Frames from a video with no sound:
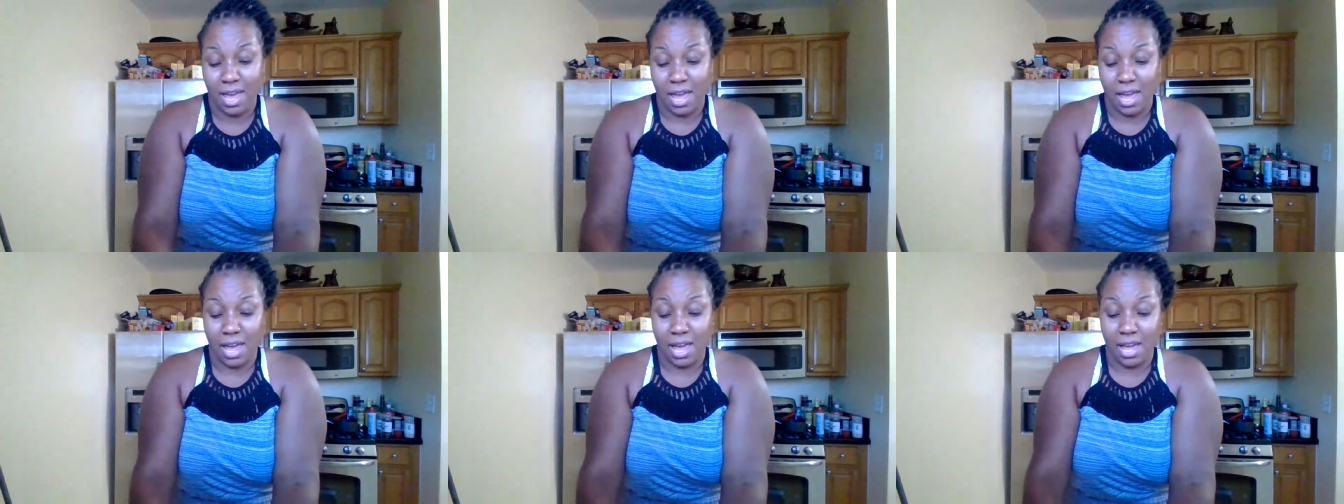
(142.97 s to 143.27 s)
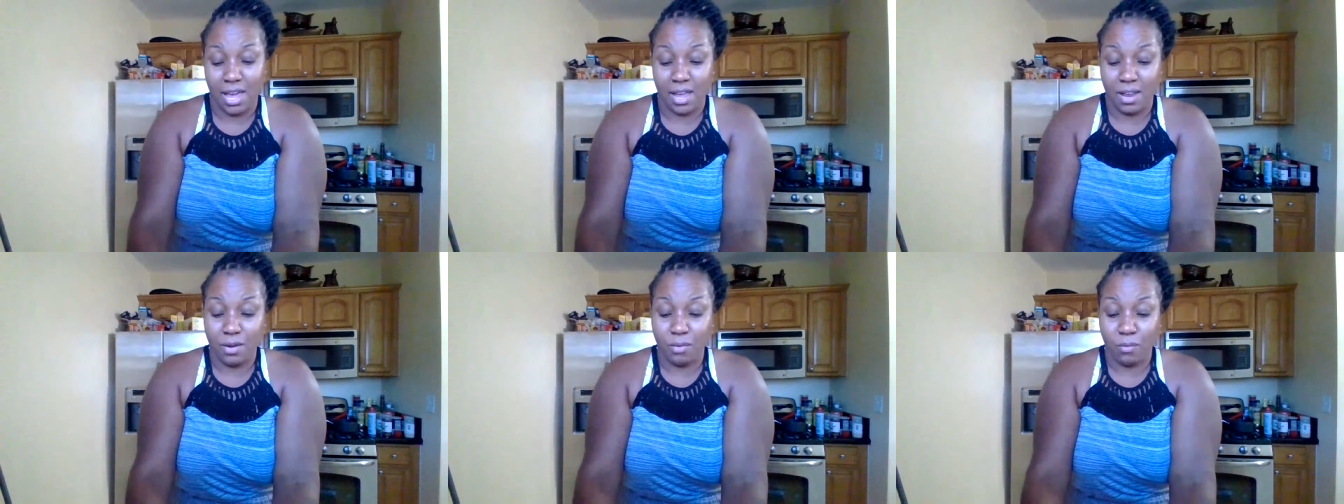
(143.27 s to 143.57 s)

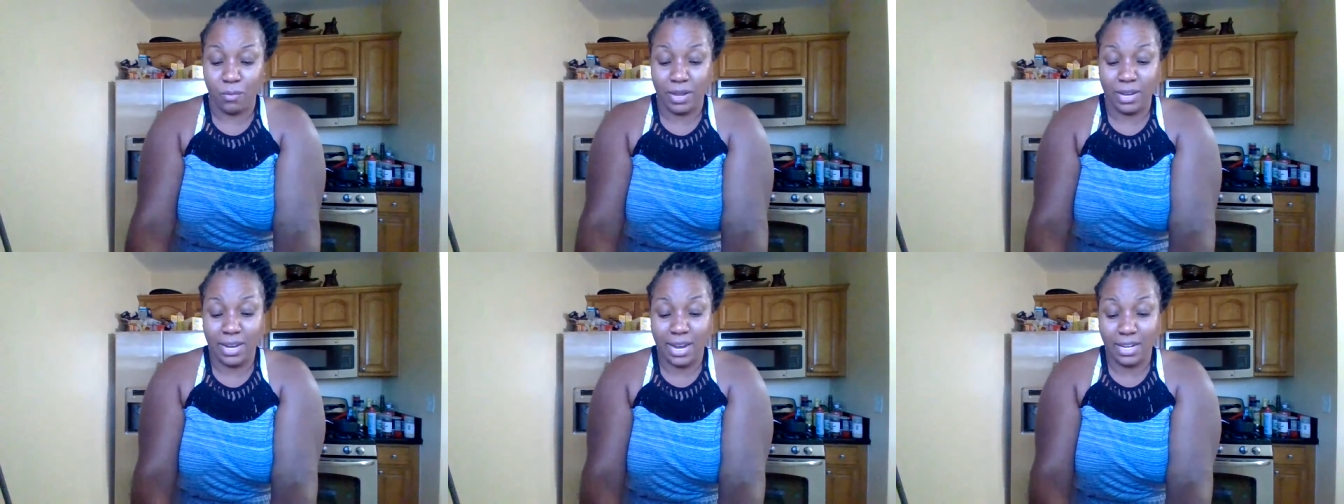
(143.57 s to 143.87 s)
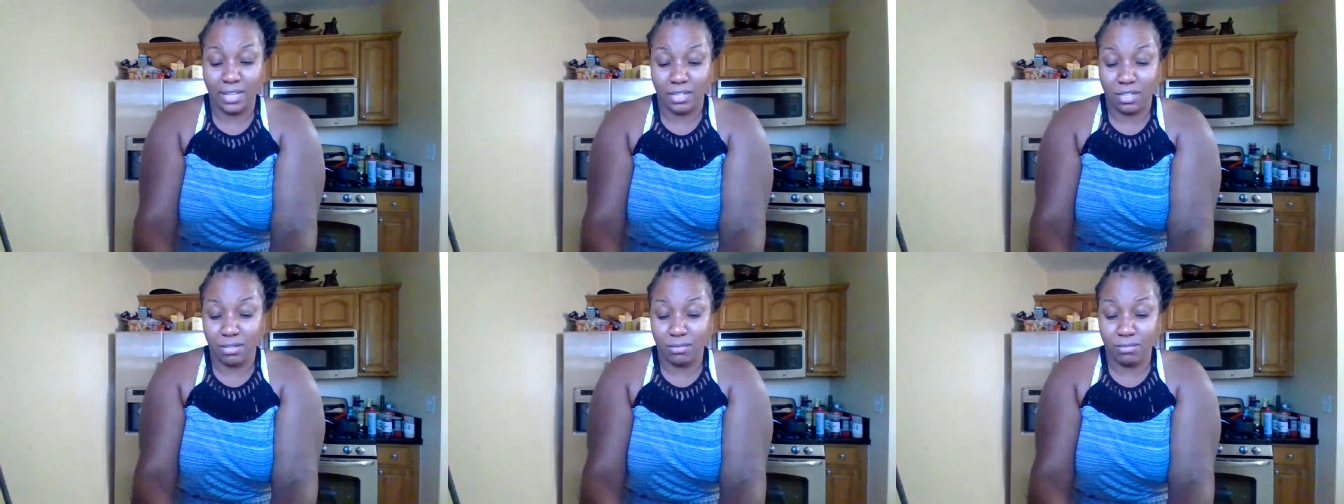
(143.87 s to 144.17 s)
and we
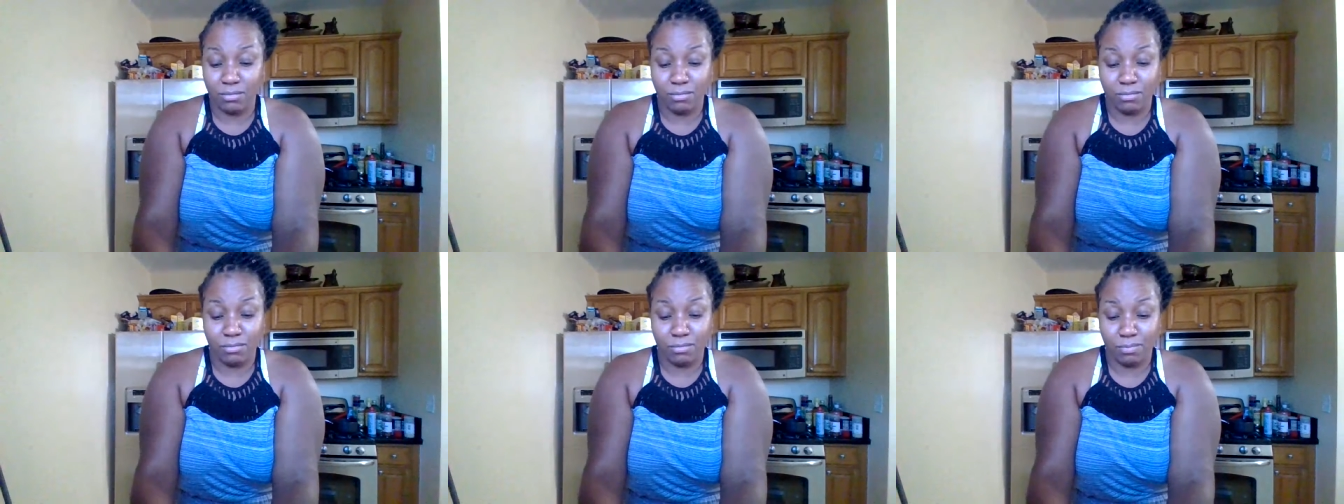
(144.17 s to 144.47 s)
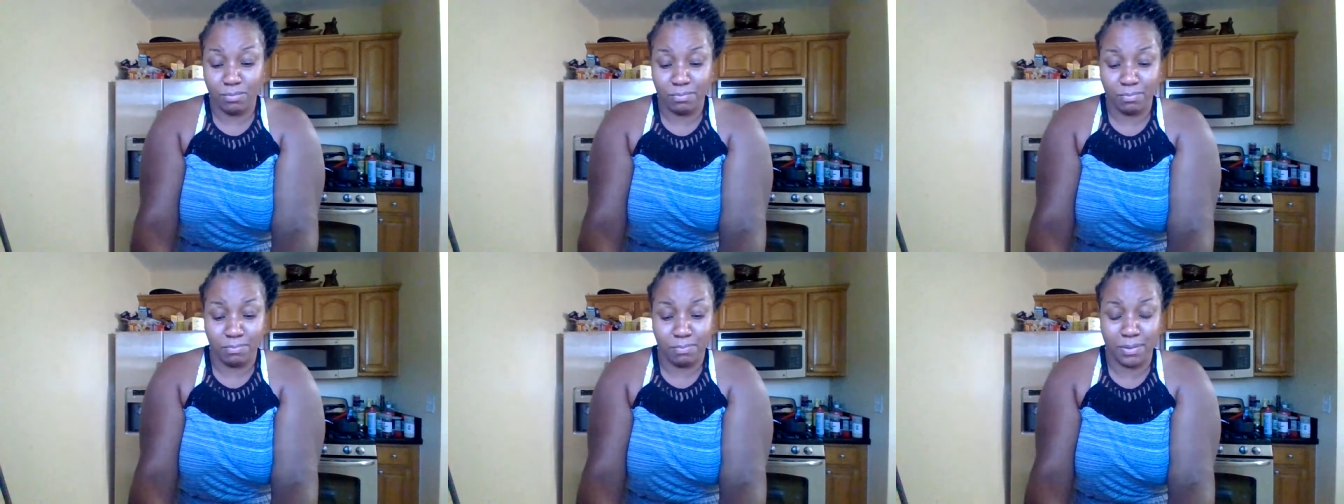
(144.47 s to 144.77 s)
like to
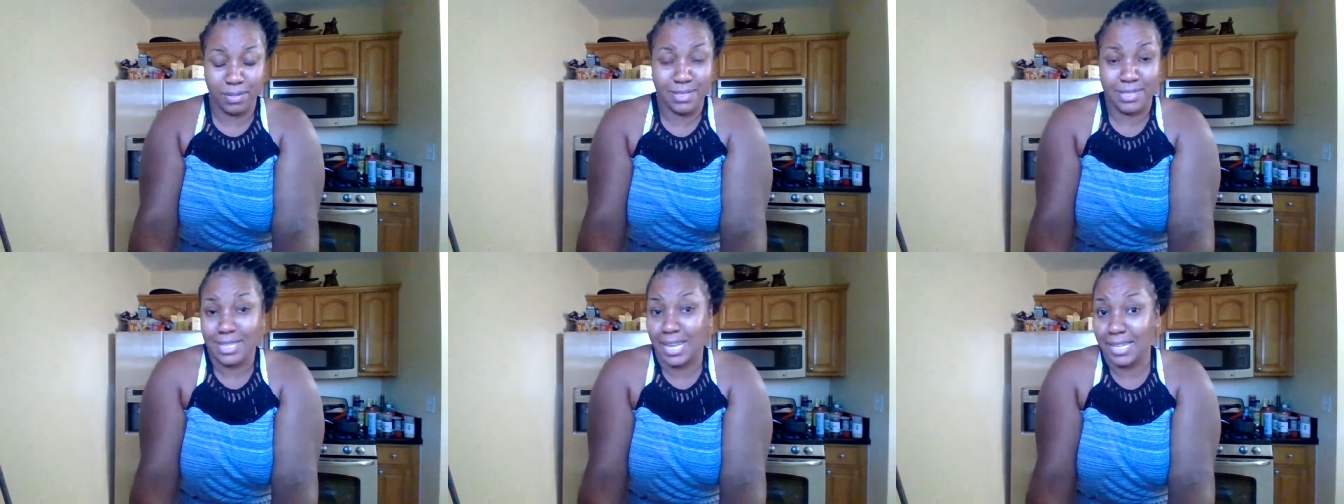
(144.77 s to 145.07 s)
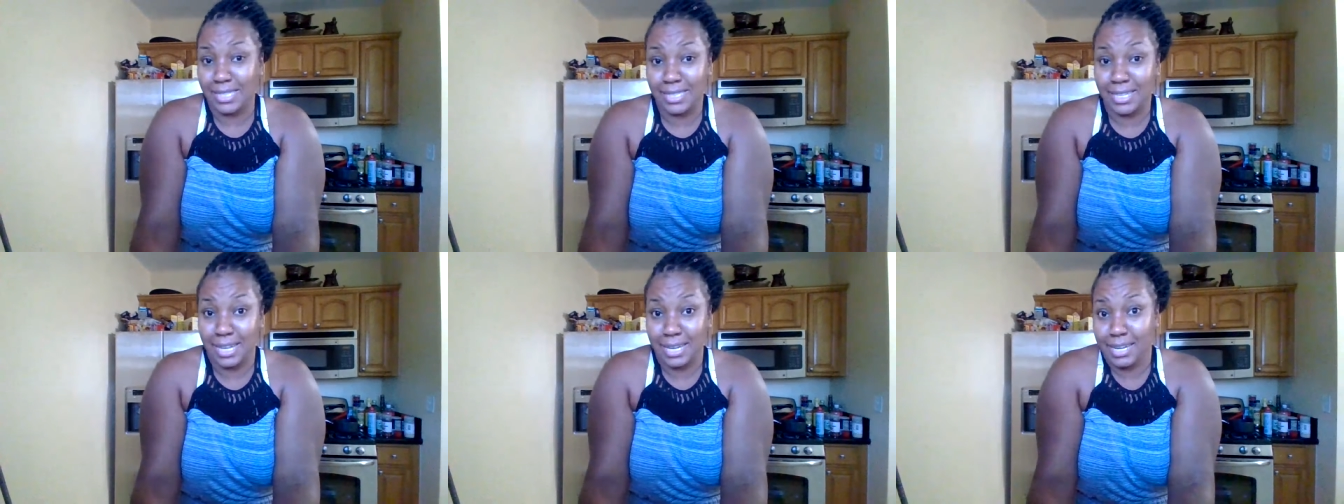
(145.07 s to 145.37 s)
put
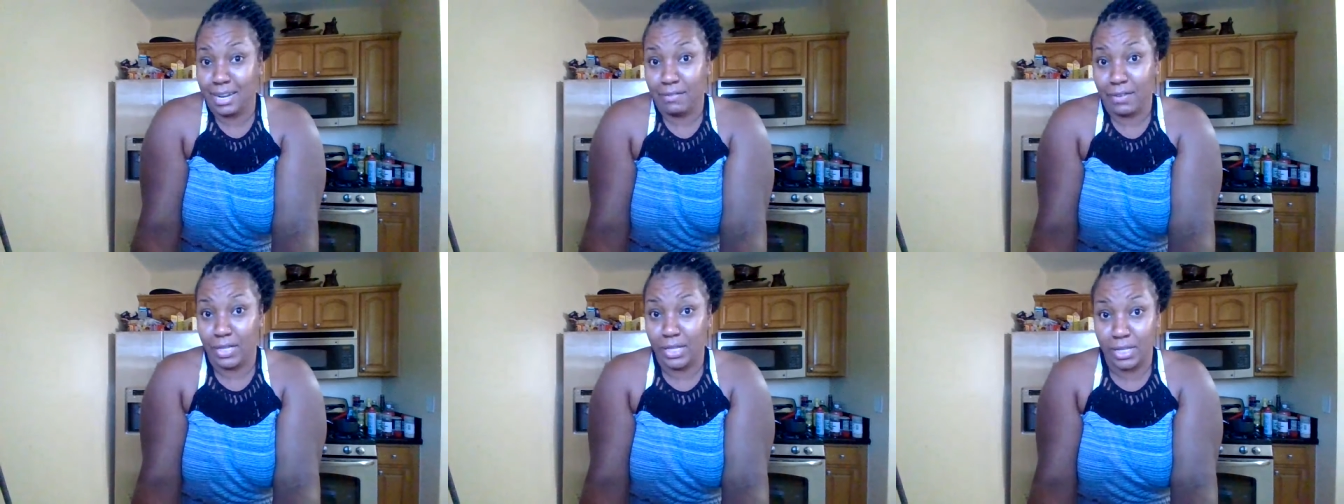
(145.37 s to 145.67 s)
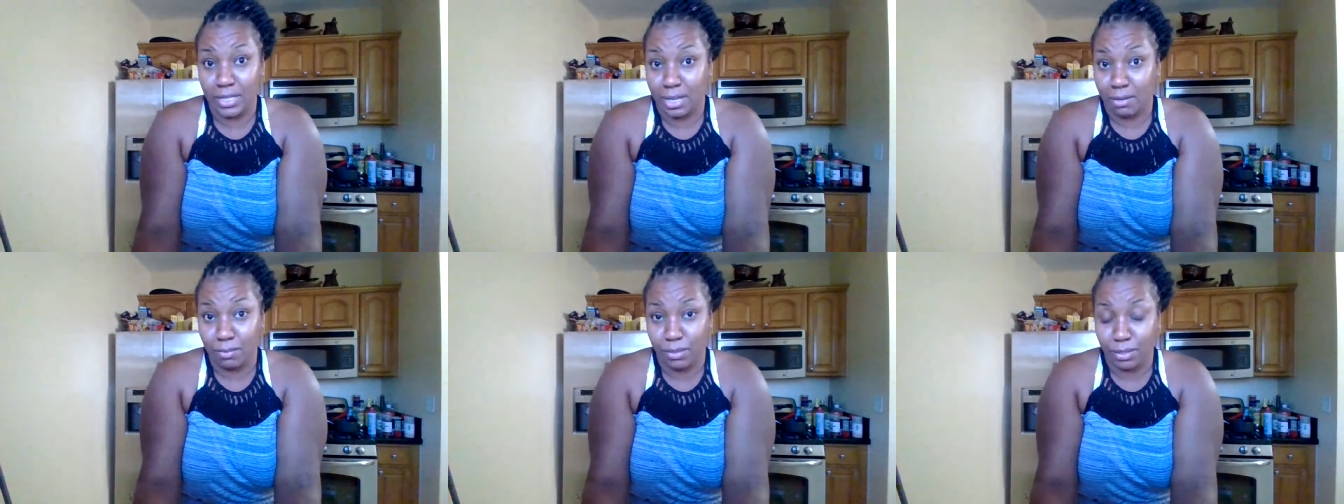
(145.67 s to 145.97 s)
salsa in
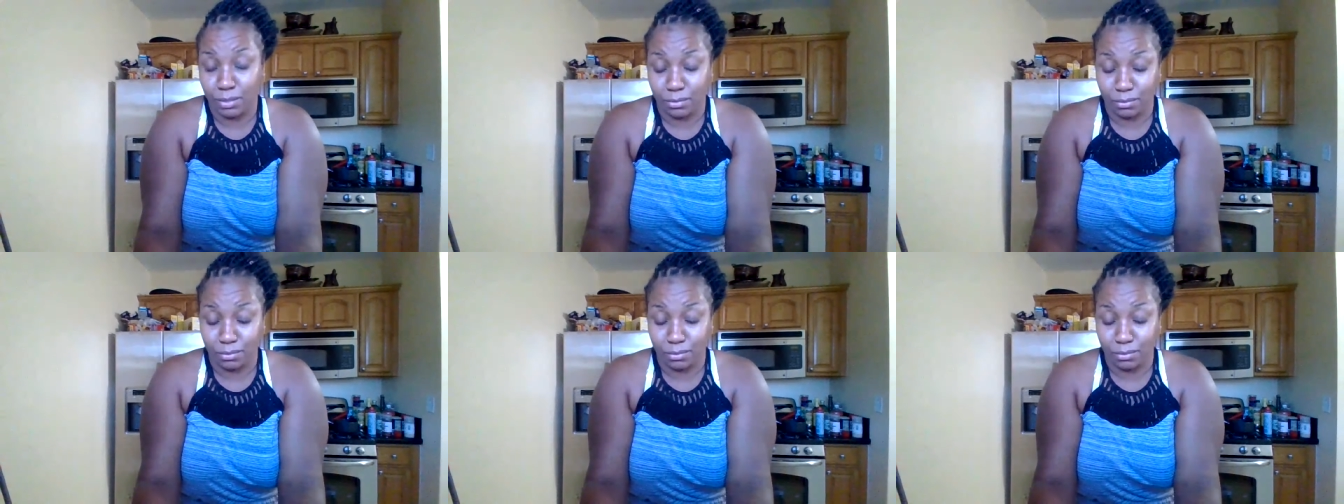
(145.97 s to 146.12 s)
everything that we do.